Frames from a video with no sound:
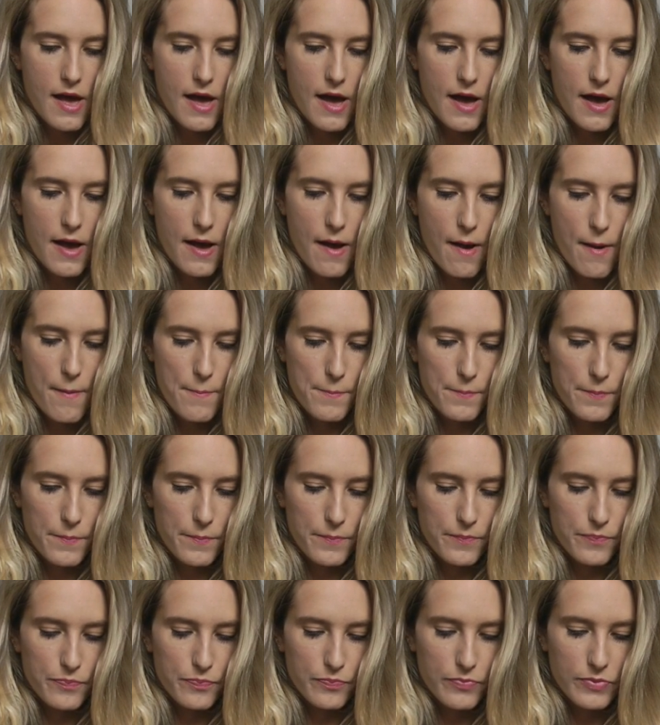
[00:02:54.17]

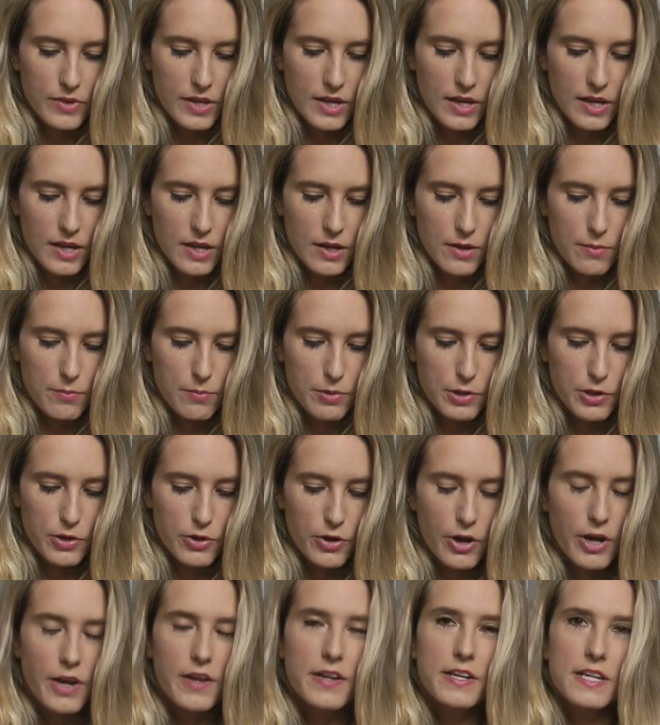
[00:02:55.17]
But you're
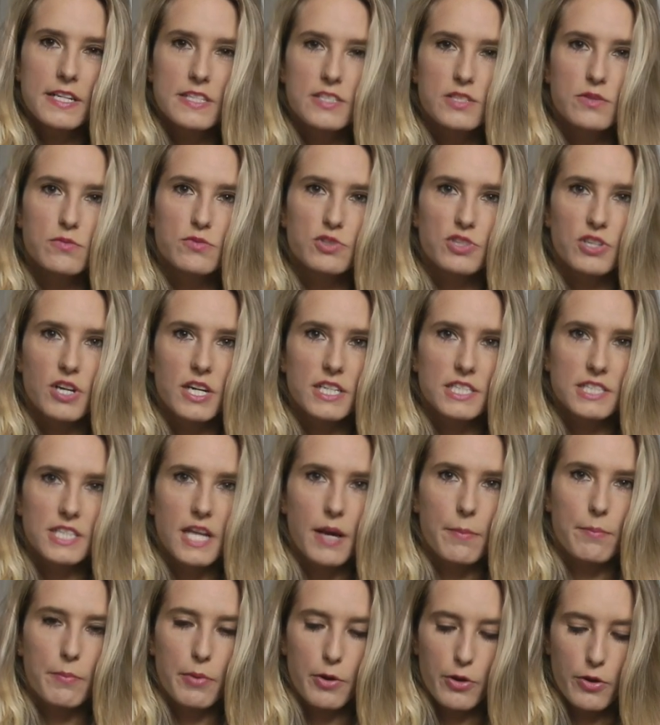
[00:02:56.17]
going to need some dry
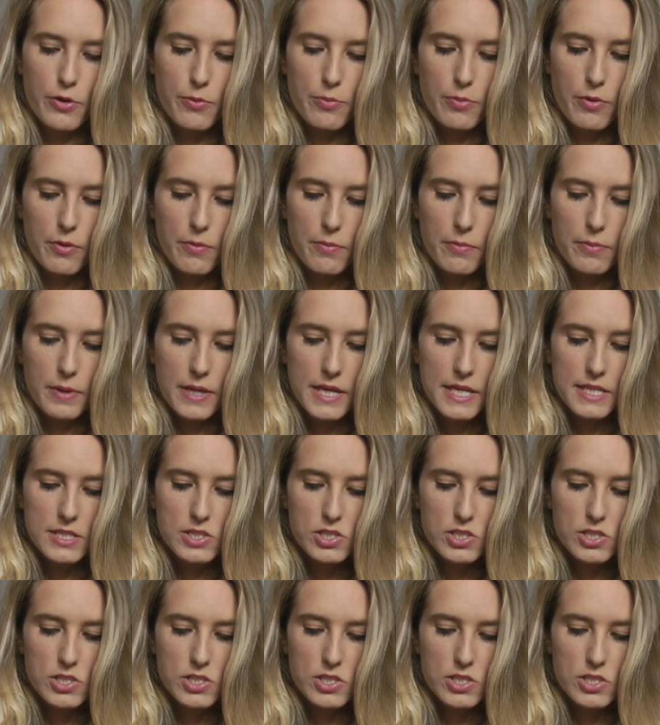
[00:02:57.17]
shampoo probably.